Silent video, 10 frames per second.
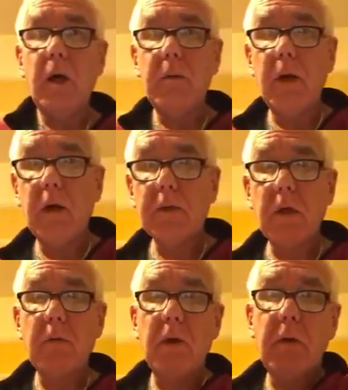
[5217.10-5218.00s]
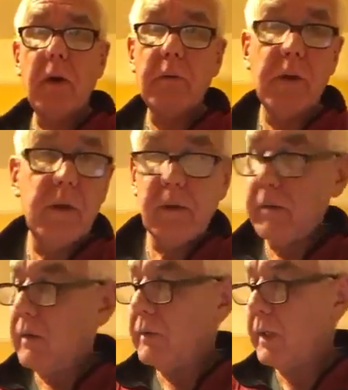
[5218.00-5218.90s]
There we are. So where are we? Are
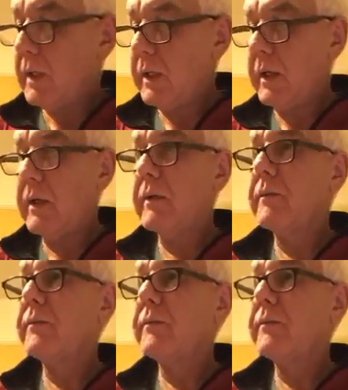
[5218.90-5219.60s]
we nearly there?